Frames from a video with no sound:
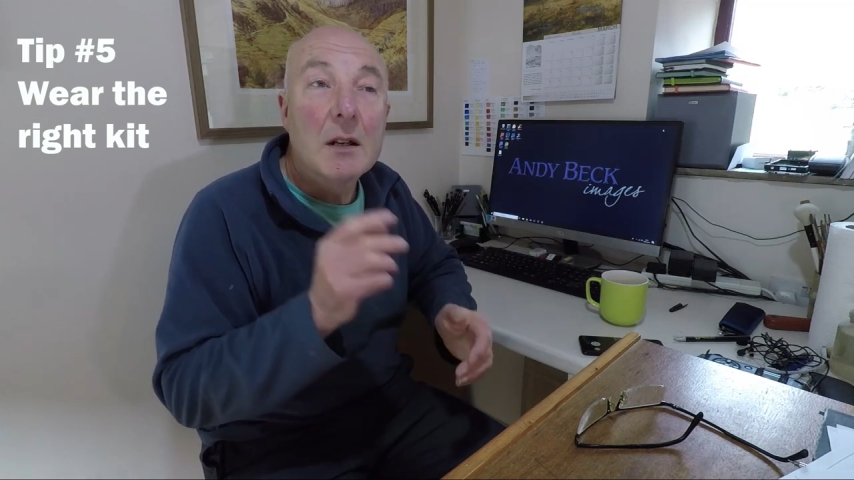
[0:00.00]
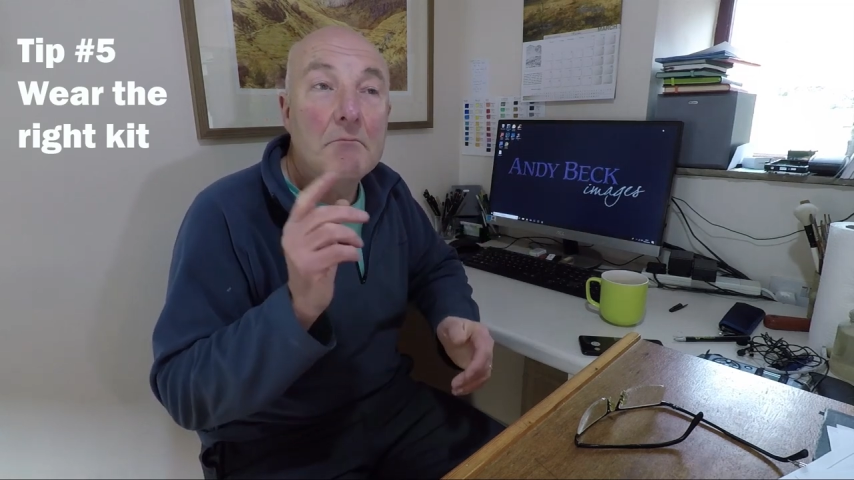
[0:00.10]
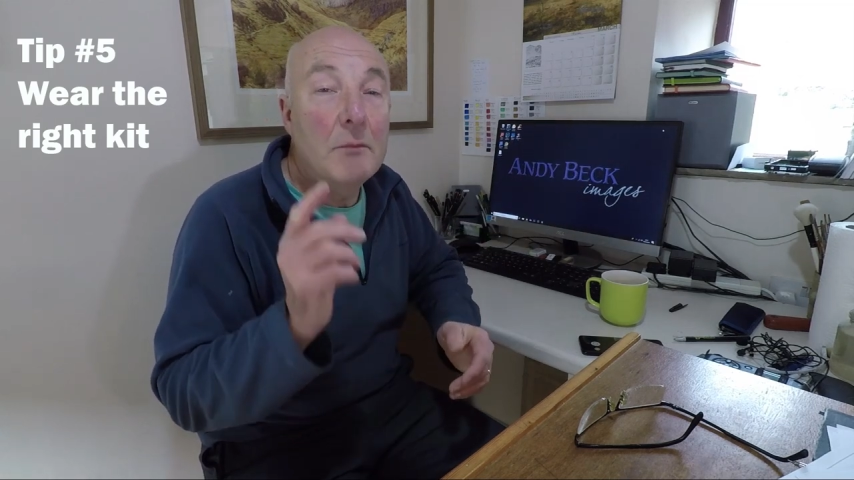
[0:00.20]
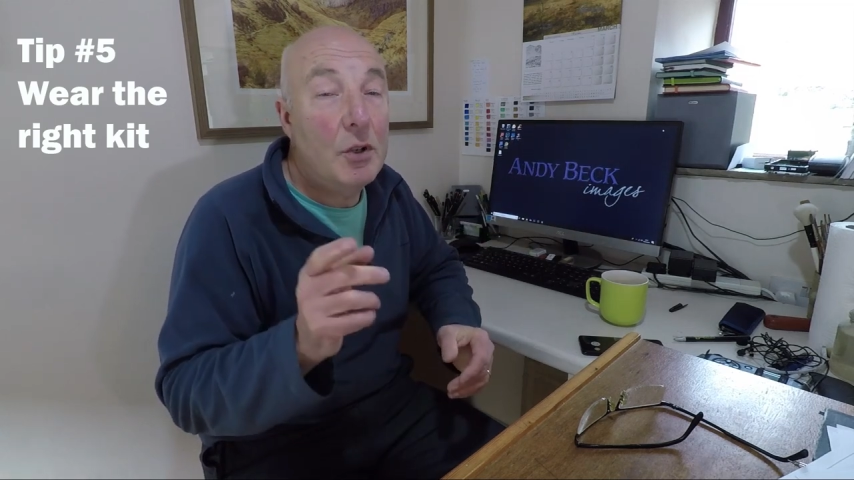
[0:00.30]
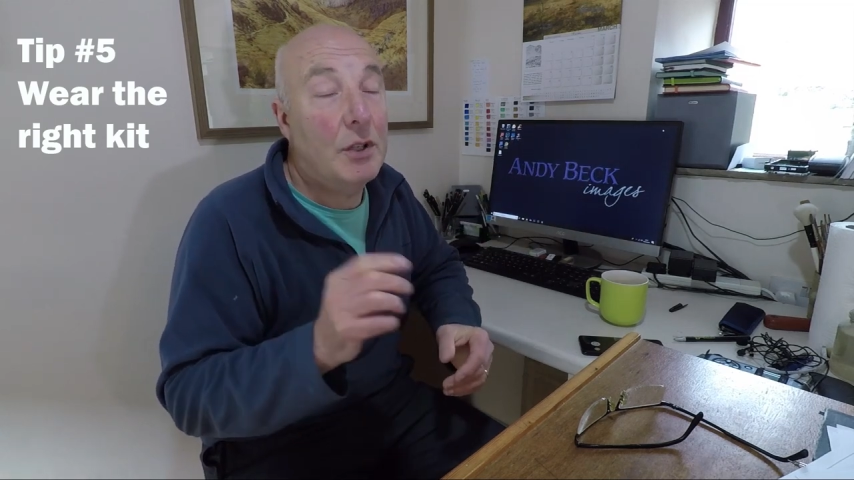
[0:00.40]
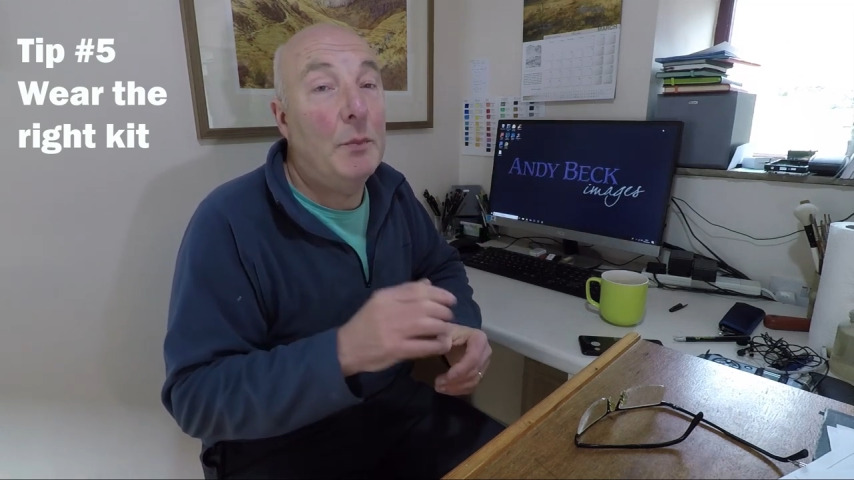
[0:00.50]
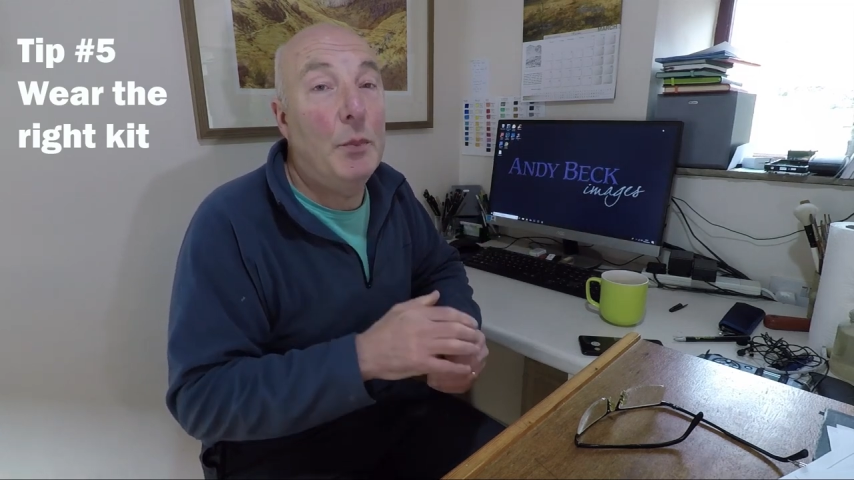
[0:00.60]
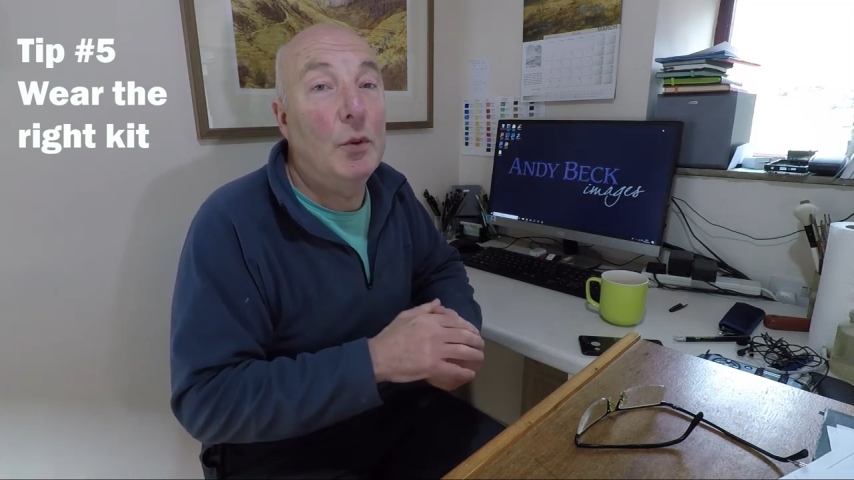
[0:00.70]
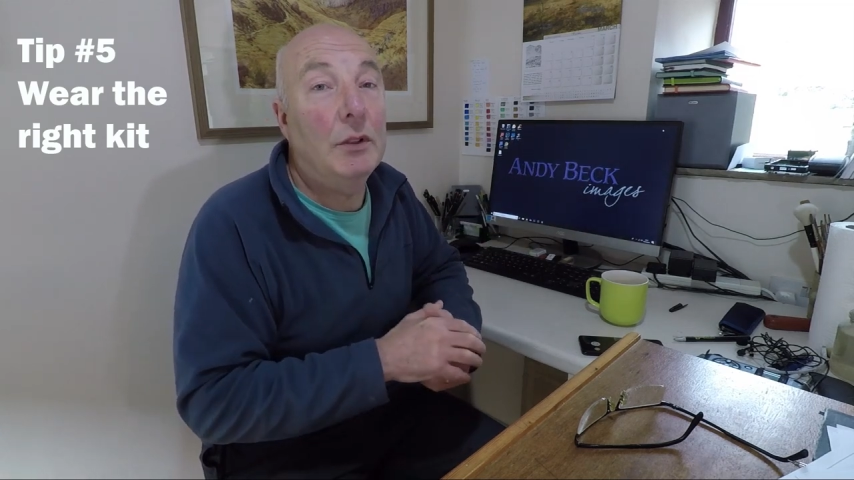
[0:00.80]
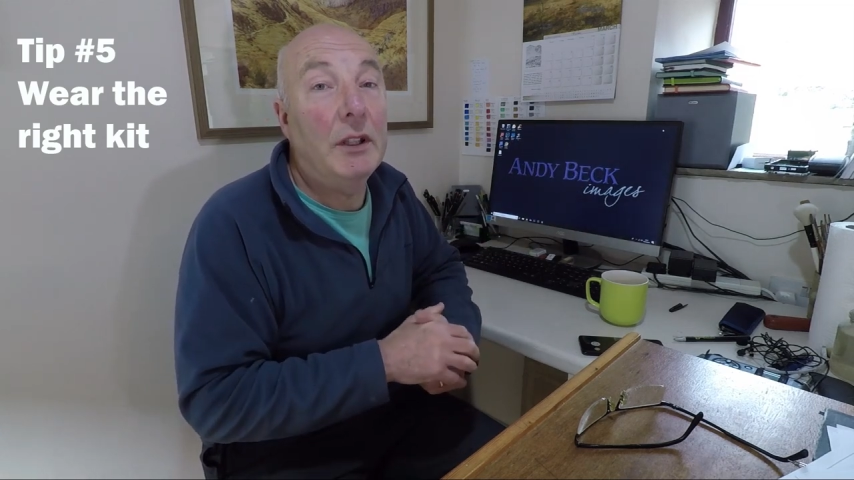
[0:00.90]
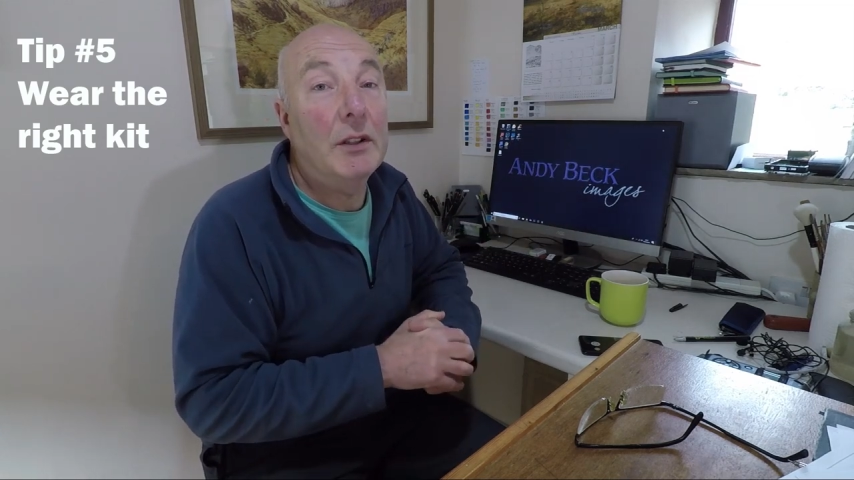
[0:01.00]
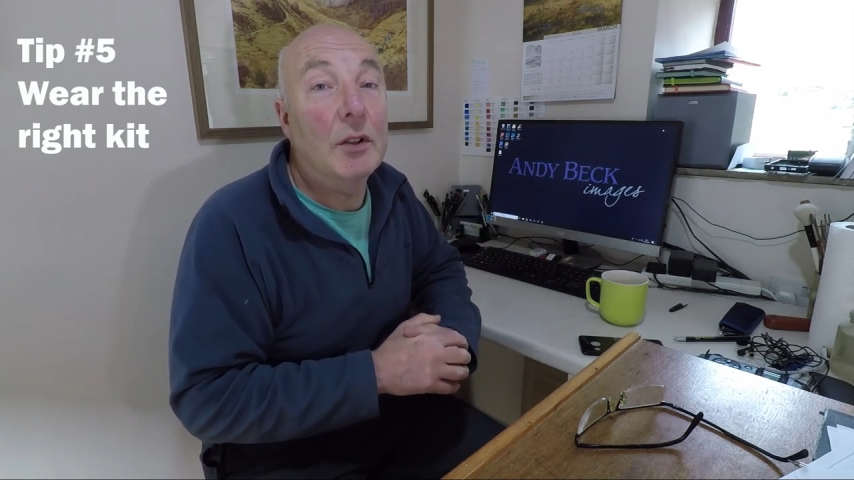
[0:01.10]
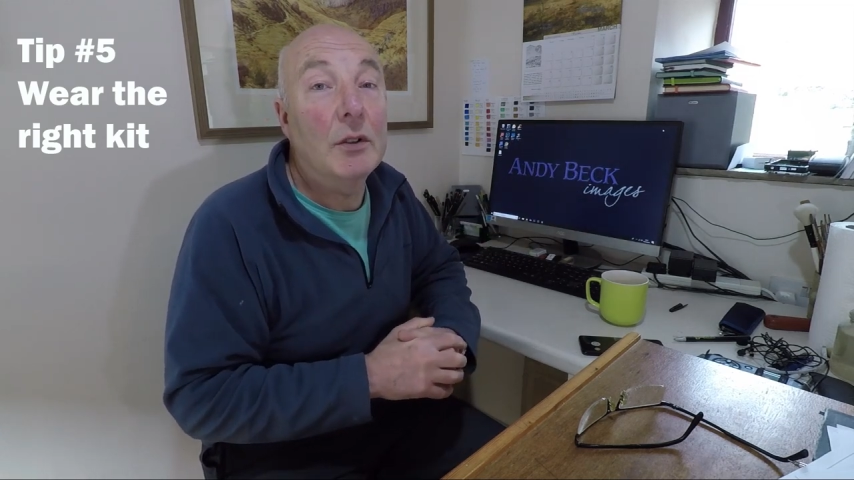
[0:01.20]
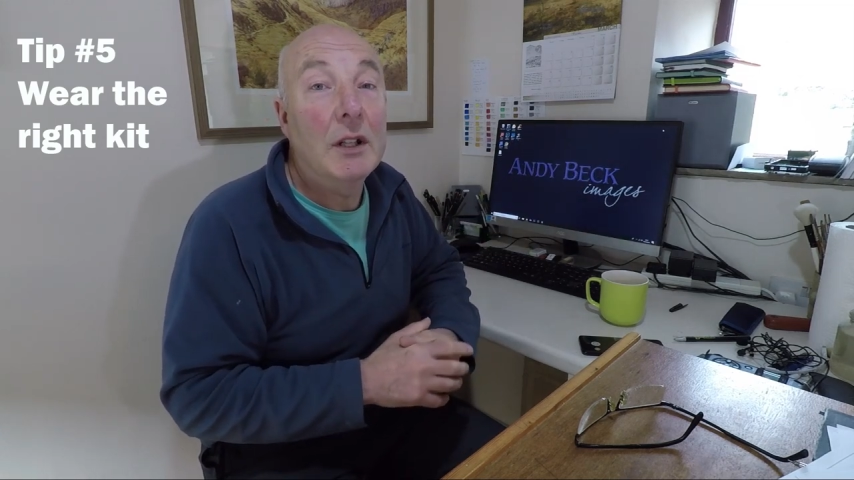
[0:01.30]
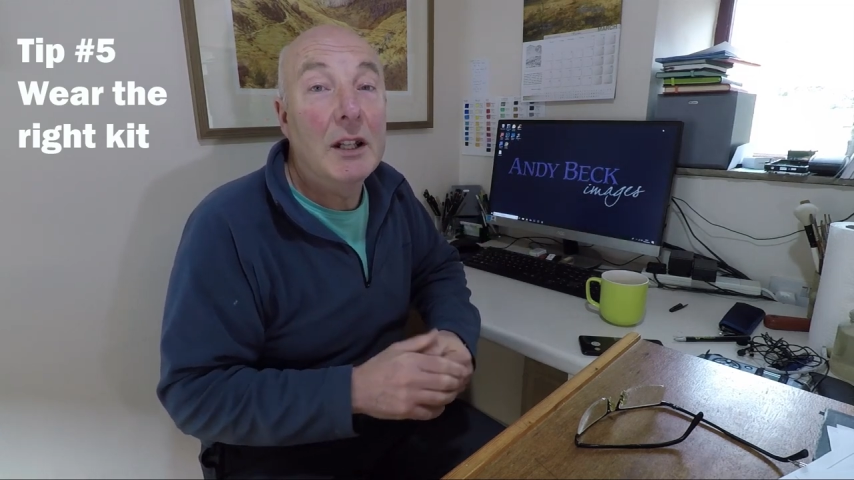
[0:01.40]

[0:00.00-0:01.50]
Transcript: Most importantly though,